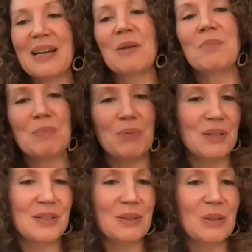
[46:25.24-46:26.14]
Are
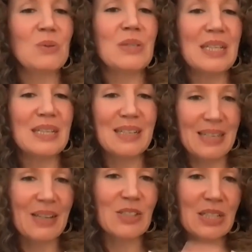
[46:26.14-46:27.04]
people losing
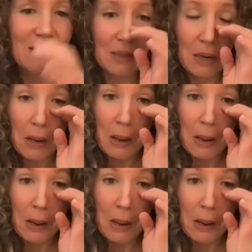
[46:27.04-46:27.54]
connection?